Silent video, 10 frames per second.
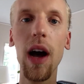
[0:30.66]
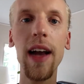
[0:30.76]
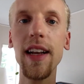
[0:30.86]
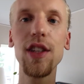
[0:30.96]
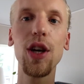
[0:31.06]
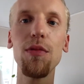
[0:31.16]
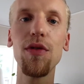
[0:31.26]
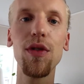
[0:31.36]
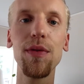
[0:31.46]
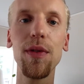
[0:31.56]
I need someone
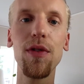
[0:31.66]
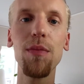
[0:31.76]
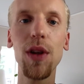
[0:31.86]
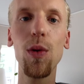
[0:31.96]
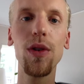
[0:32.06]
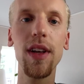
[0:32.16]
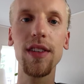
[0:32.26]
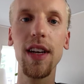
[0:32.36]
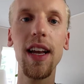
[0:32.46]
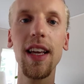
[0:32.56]
from the audience.
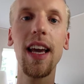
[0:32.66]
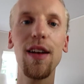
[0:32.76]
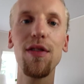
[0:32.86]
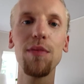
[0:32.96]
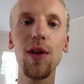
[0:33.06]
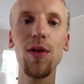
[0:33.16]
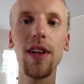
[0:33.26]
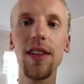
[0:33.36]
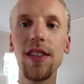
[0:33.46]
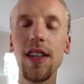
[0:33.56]
I need a kid from the
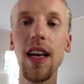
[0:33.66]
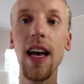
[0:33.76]
audience.